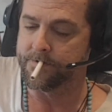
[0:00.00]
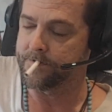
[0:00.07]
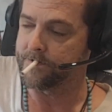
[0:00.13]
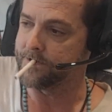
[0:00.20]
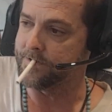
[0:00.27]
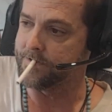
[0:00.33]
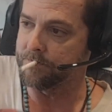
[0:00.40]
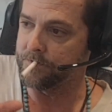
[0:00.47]

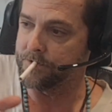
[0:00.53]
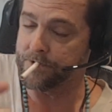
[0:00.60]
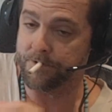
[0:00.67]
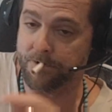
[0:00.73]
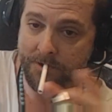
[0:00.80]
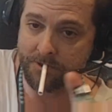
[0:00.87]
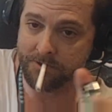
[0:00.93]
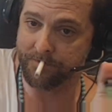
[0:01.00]
We do
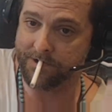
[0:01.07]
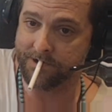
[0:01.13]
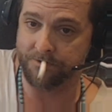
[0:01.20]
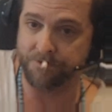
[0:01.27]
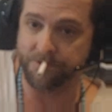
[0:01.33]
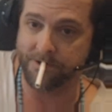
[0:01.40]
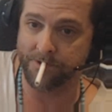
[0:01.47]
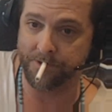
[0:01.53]
all the bad
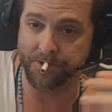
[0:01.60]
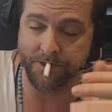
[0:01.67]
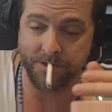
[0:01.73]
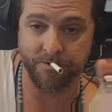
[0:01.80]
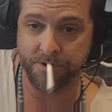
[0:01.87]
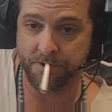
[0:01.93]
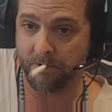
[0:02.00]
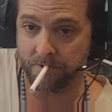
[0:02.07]
things, and then
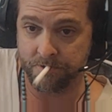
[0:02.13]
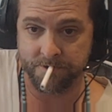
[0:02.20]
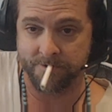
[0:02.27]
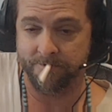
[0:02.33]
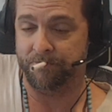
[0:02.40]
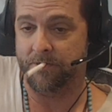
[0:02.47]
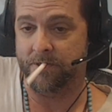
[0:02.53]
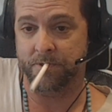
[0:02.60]
we do all the
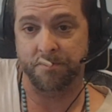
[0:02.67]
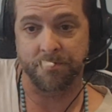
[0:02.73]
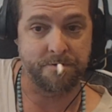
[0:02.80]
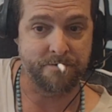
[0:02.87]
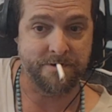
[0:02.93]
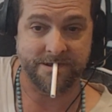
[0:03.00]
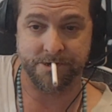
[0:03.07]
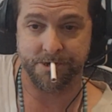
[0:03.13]
good things with the
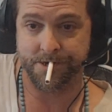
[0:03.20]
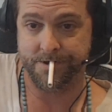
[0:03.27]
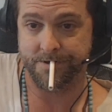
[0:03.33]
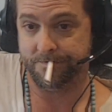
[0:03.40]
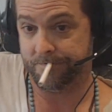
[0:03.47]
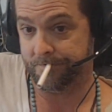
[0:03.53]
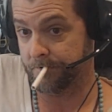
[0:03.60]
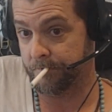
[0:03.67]
bad shit.
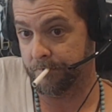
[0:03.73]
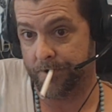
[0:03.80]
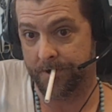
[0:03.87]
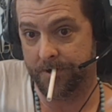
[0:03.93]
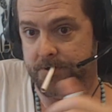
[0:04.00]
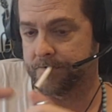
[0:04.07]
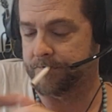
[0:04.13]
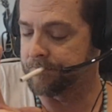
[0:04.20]
We're weird.